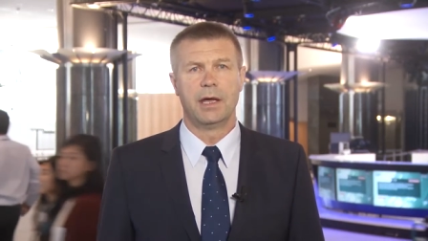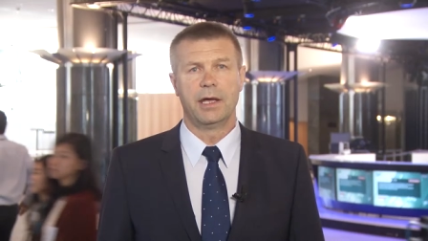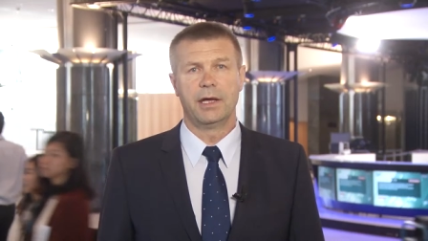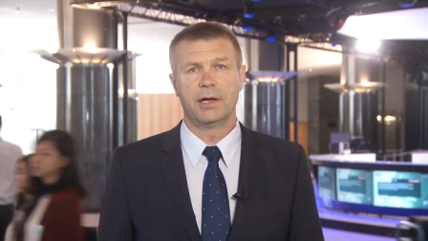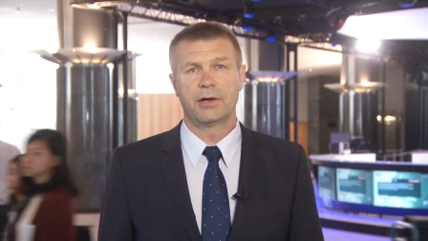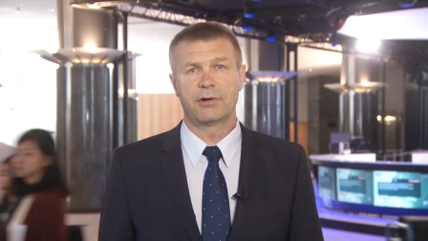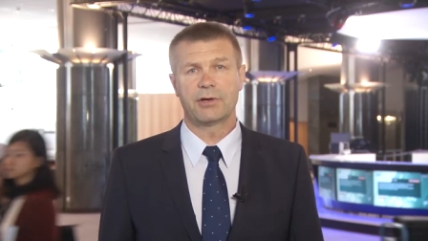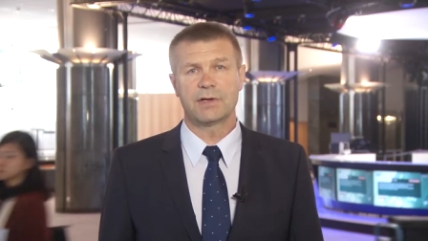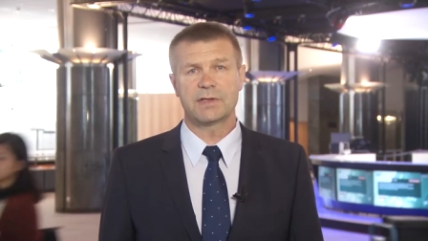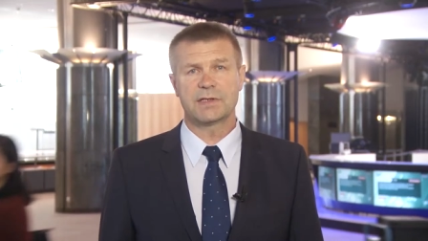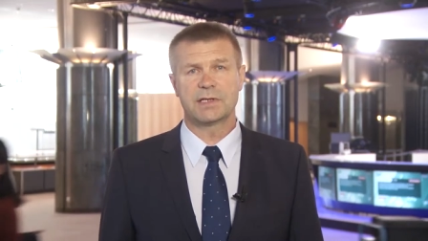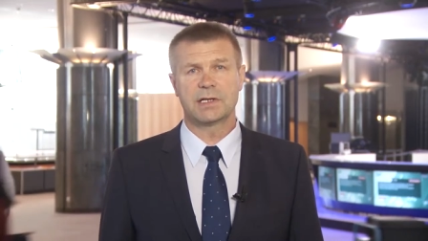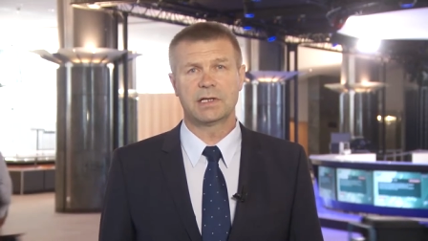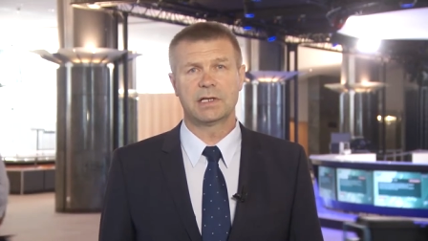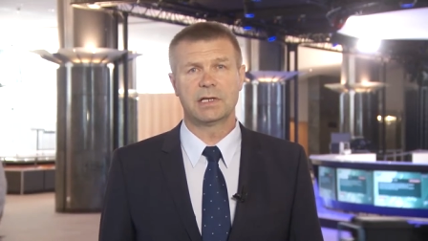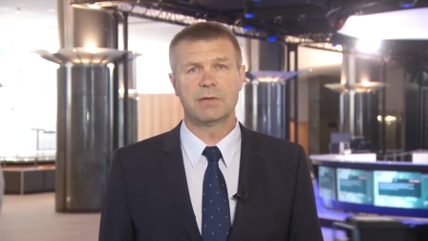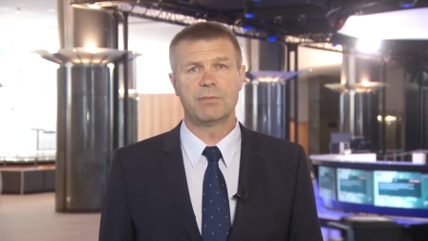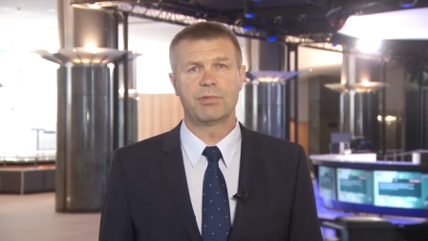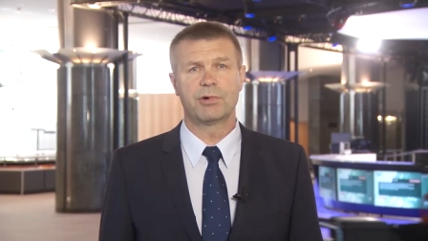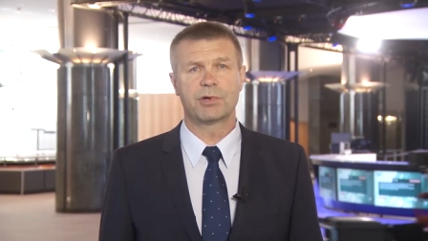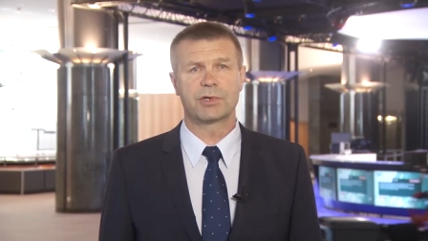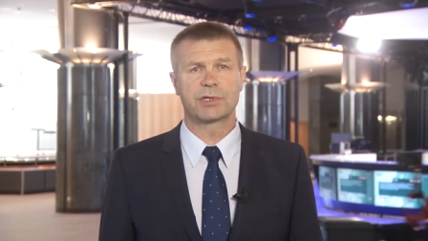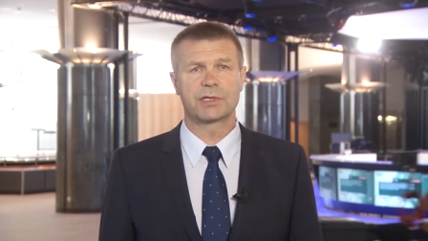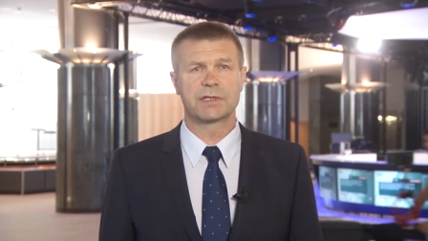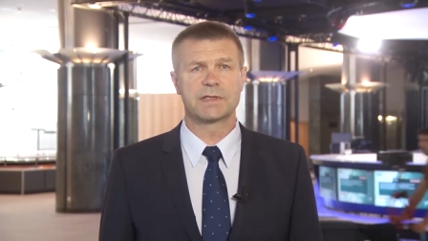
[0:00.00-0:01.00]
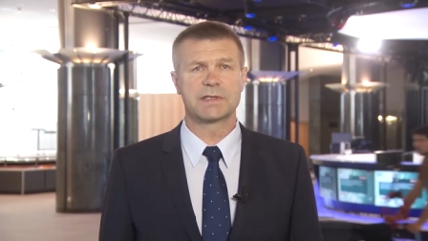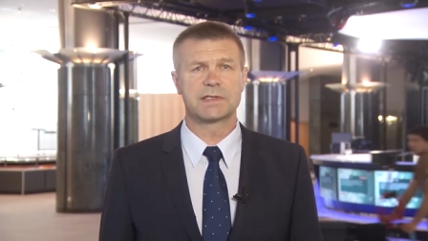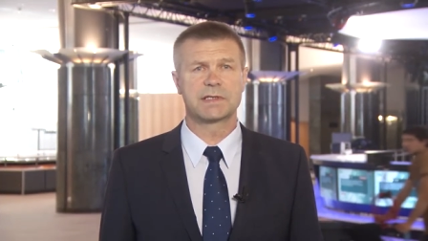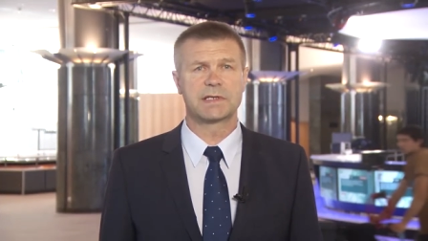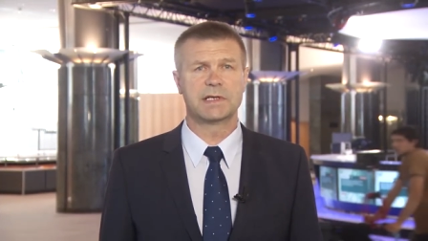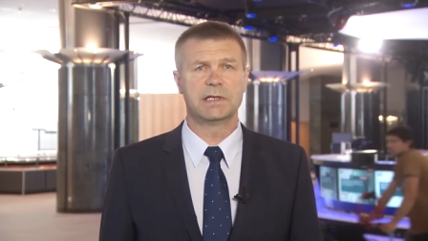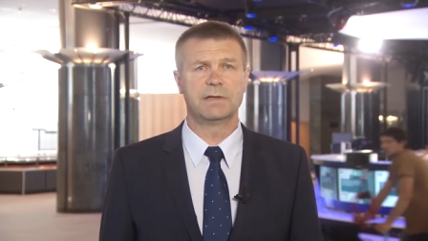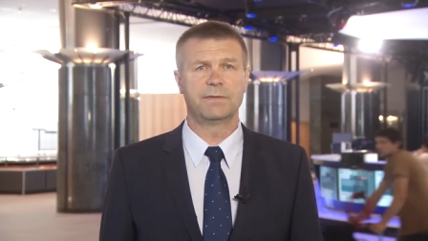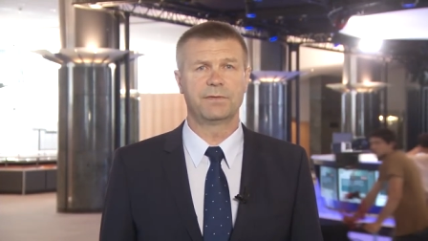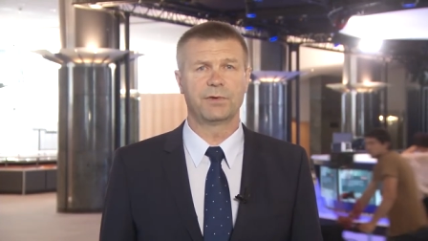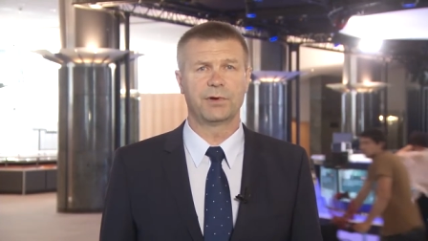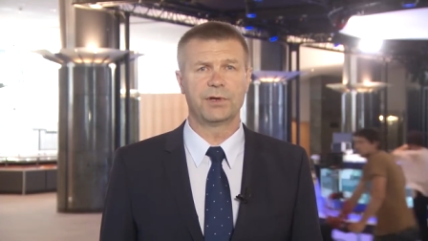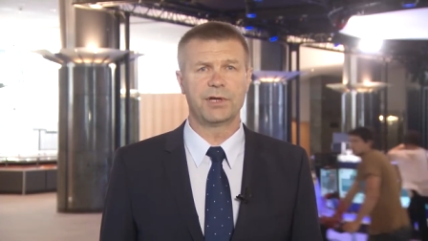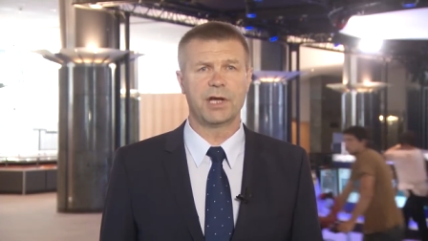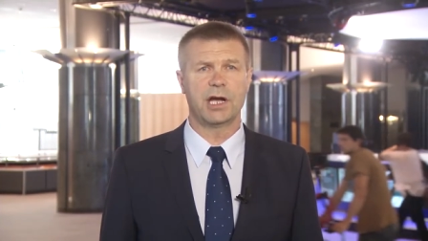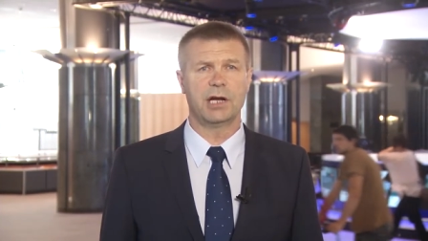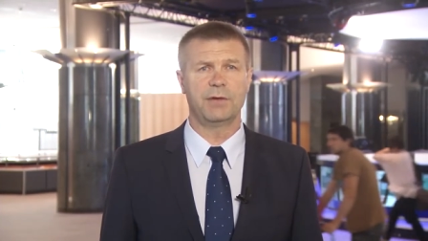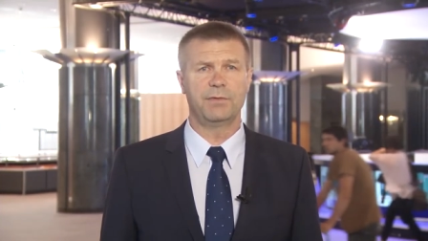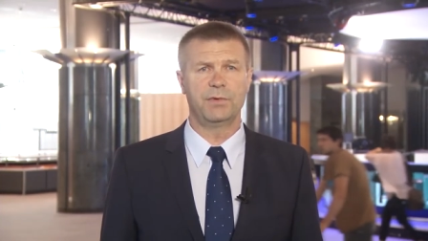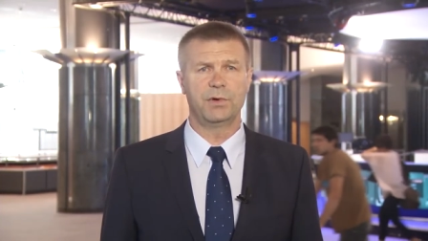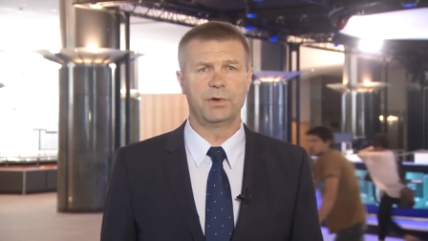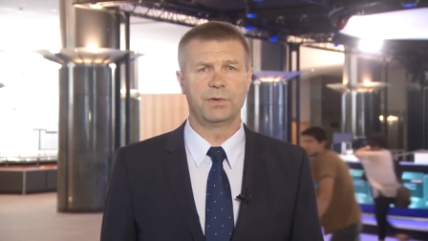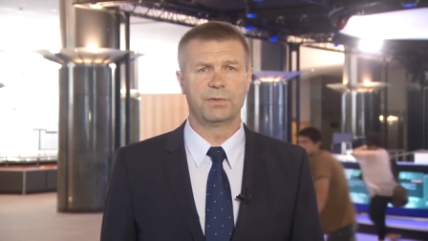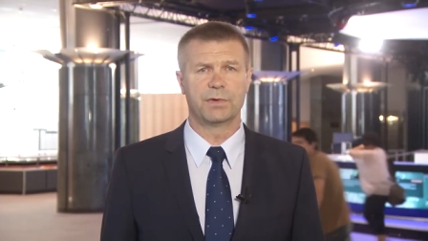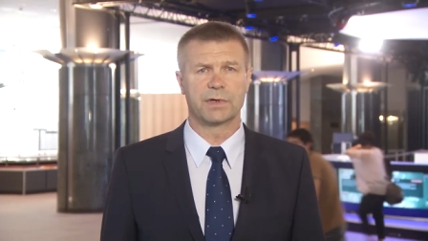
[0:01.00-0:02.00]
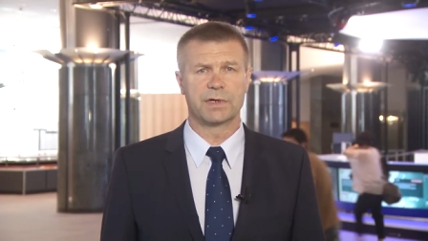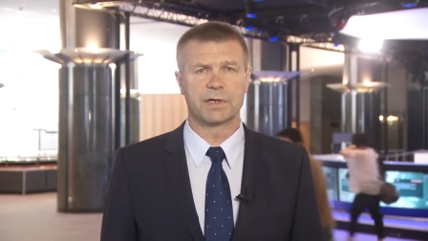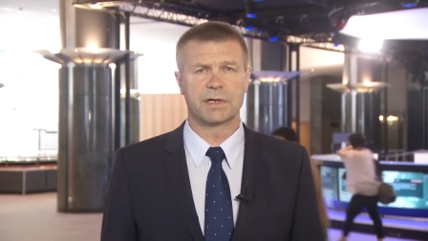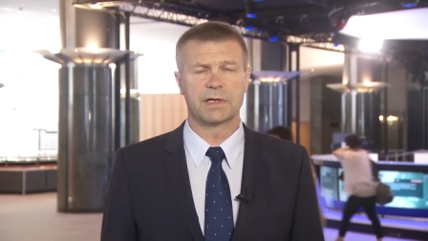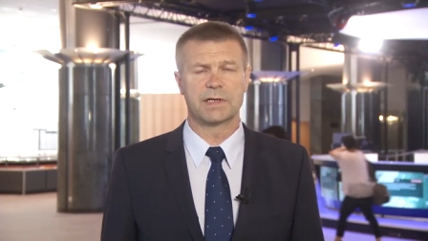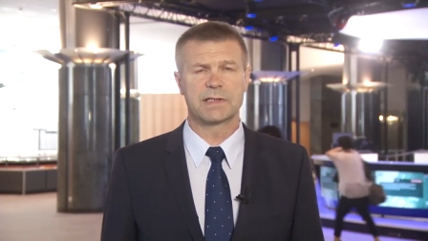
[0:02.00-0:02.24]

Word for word: increasingly important skill for young viewers,